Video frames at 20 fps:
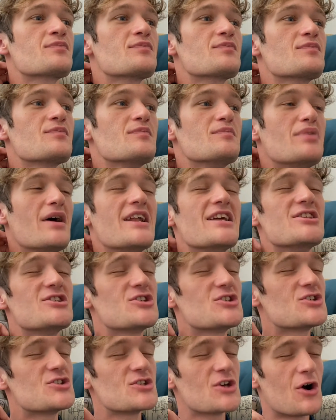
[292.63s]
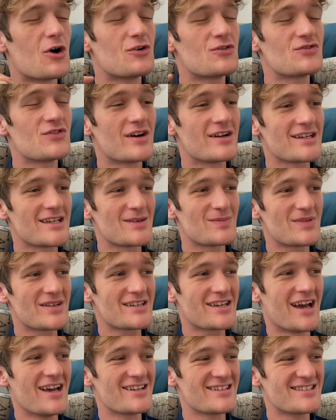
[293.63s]
But it's so funny
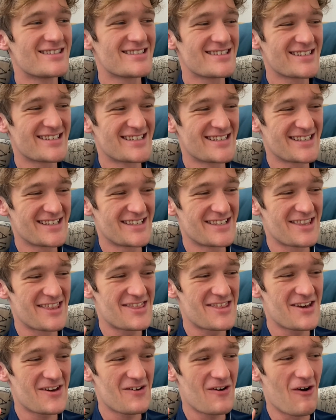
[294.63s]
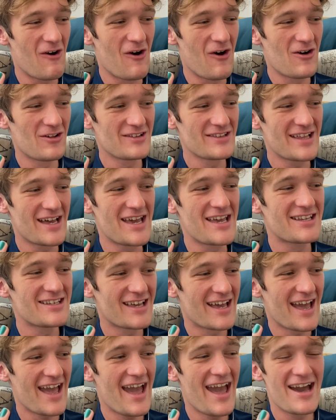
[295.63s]
because they're all like
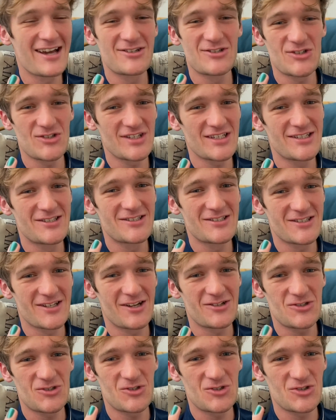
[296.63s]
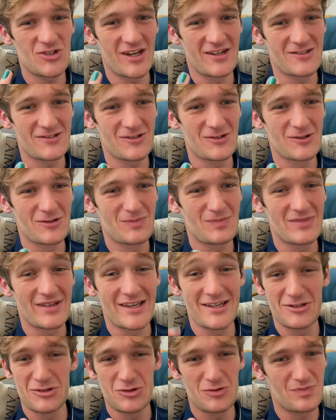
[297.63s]
actually such
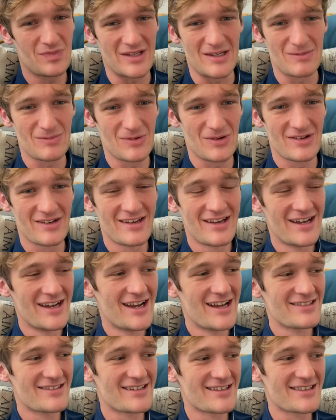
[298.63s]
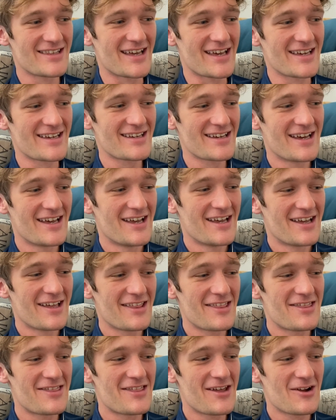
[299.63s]
gentle-ish people that like
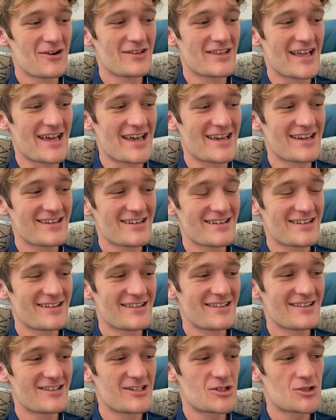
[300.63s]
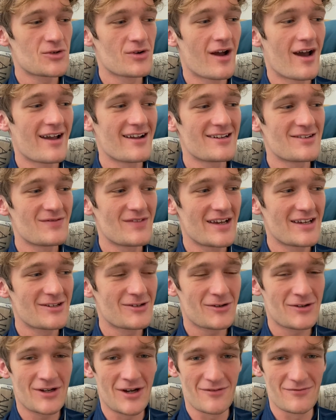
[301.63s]
they're like trying to make
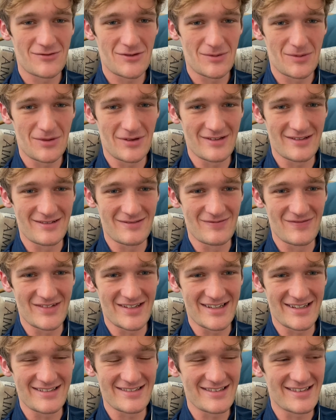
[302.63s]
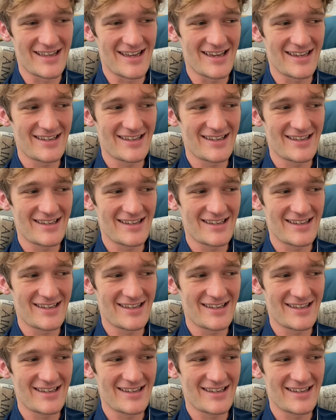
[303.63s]
her comfortable and being like,